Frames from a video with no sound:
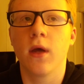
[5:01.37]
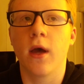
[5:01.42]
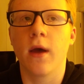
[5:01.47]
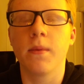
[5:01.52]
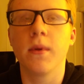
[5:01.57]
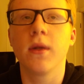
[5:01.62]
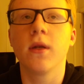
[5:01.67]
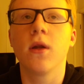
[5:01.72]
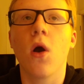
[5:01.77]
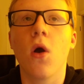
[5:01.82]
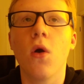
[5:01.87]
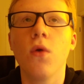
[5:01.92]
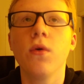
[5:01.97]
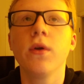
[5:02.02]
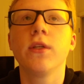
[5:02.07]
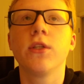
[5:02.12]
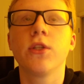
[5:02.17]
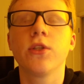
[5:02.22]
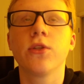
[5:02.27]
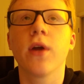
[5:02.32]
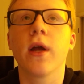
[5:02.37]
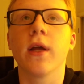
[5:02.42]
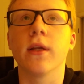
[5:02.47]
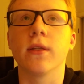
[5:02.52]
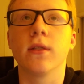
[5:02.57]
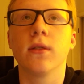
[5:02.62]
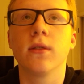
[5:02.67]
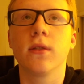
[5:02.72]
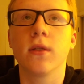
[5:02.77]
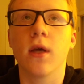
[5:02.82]
I've been always
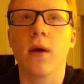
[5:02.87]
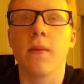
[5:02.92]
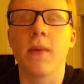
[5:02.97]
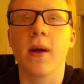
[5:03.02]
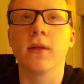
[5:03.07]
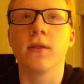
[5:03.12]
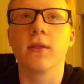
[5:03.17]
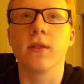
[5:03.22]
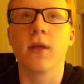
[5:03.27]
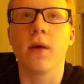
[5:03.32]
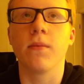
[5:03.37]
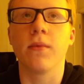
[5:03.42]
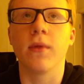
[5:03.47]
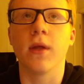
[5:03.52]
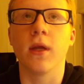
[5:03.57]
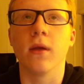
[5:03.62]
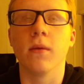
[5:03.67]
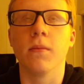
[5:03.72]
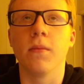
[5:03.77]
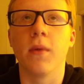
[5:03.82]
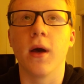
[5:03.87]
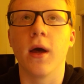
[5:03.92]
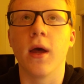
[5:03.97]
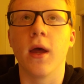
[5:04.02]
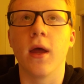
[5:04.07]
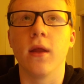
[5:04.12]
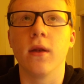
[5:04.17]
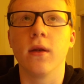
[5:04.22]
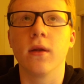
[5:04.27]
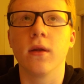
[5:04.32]
stressed about something,
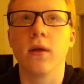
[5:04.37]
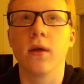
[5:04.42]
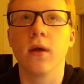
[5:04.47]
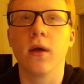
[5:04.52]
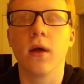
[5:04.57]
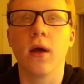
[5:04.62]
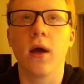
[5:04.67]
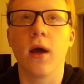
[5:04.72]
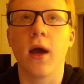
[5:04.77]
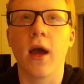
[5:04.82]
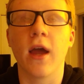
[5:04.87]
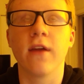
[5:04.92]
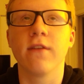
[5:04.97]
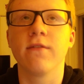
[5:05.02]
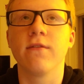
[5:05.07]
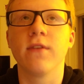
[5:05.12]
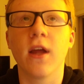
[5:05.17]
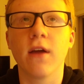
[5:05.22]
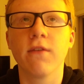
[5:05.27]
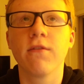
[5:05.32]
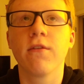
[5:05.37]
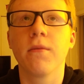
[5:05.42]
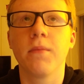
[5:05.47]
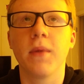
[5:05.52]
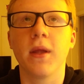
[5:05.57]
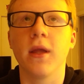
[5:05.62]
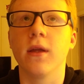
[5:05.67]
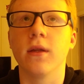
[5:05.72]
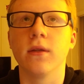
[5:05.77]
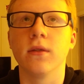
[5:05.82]
but I have never
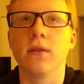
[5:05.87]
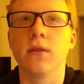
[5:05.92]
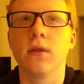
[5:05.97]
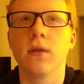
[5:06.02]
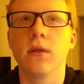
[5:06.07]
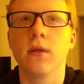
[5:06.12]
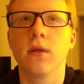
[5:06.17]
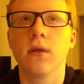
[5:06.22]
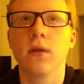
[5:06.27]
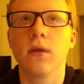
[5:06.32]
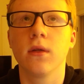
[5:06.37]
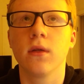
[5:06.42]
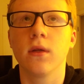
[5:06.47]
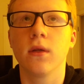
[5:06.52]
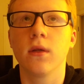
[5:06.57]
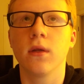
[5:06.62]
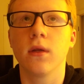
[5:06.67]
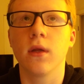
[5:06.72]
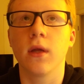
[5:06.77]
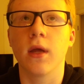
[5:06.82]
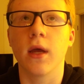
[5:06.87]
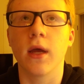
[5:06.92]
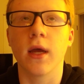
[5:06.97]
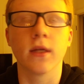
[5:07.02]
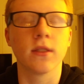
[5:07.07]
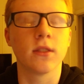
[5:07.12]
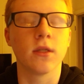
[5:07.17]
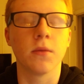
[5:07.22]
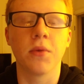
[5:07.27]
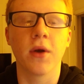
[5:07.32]
been
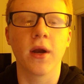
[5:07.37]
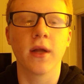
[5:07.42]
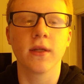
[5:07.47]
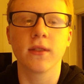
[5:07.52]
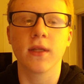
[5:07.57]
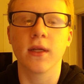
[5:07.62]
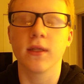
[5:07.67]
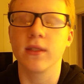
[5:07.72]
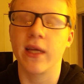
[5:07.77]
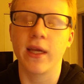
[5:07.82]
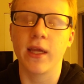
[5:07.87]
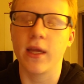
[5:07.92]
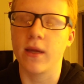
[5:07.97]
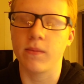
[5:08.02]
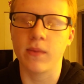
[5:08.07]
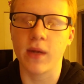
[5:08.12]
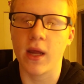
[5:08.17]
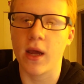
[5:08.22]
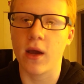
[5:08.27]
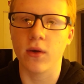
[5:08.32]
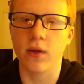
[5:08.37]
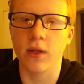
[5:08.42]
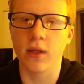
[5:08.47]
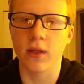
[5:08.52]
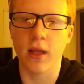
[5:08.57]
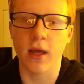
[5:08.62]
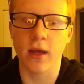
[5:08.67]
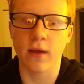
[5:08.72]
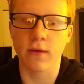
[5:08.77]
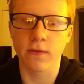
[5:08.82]
as depressed as I am now
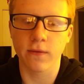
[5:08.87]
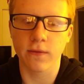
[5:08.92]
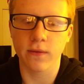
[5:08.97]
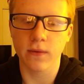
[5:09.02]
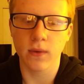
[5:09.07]
in life.